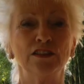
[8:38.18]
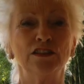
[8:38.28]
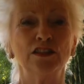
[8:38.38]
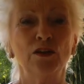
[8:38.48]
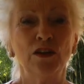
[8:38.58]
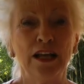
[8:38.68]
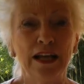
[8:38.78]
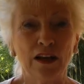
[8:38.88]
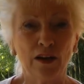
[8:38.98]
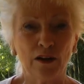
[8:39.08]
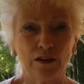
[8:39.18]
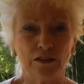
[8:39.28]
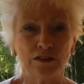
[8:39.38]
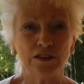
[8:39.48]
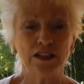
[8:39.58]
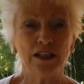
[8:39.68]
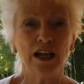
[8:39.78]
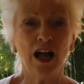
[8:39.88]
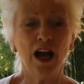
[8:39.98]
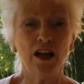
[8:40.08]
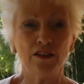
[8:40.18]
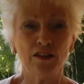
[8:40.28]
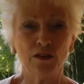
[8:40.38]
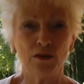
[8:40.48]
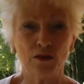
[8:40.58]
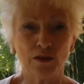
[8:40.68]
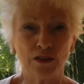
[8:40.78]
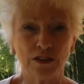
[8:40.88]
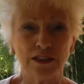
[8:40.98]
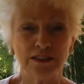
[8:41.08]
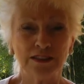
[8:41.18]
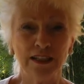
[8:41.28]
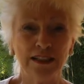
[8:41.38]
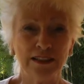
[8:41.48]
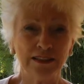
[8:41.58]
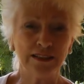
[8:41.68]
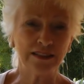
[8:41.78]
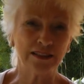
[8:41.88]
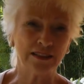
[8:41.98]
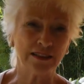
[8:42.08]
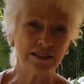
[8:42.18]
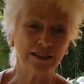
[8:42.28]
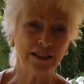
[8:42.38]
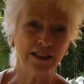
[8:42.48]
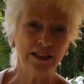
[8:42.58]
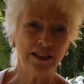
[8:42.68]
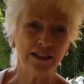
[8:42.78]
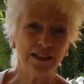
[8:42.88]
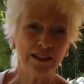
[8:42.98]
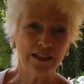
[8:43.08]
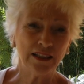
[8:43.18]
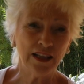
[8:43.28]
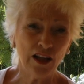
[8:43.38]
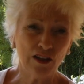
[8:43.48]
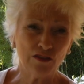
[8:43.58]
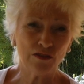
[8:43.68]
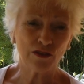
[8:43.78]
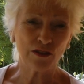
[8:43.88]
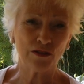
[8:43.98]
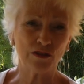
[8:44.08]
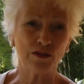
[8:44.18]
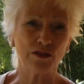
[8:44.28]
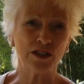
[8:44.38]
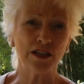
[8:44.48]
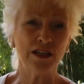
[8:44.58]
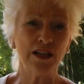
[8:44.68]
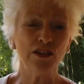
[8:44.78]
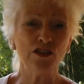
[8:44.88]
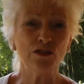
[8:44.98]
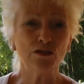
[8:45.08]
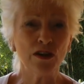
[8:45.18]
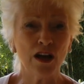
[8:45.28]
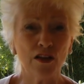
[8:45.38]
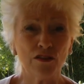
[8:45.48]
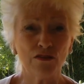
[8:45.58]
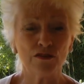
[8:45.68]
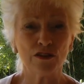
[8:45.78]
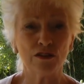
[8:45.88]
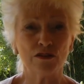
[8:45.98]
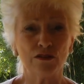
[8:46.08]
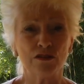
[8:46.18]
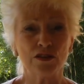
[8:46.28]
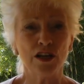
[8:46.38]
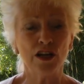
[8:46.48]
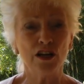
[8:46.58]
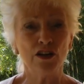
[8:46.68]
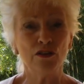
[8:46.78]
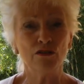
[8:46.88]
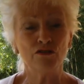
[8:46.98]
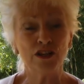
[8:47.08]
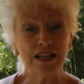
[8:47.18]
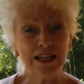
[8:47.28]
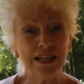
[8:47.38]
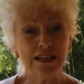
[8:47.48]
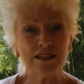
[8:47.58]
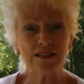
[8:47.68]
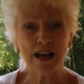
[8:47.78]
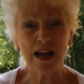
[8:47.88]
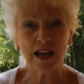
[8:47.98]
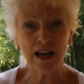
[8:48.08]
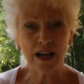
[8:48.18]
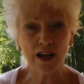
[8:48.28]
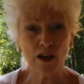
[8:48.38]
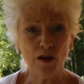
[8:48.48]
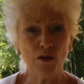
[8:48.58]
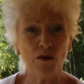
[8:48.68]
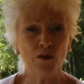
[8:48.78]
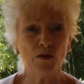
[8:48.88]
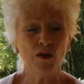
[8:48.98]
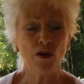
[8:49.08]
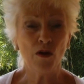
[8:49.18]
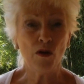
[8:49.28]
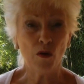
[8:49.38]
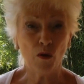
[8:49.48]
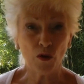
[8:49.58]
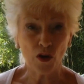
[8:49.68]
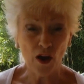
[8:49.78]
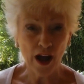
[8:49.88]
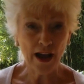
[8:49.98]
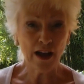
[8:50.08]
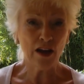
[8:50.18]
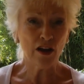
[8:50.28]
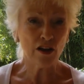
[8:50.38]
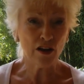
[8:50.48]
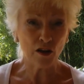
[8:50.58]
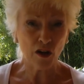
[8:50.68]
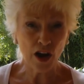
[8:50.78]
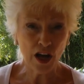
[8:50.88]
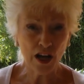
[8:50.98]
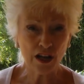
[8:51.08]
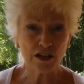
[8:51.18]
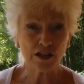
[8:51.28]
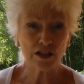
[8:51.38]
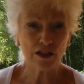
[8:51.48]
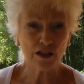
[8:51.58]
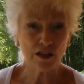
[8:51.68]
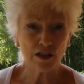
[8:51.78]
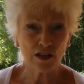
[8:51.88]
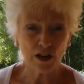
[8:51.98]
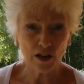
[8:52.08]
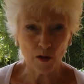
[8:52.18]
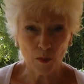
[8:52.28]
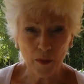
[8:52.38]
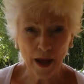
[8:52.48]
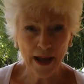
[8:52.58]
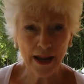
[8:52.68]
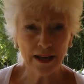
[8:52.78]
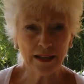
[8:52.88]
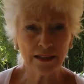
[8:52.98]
So let go. Cut the cord. Take the scissors. Cut through the cord. And as you cut through the cord, you'll release and let go all your anger, your hurt, your pain,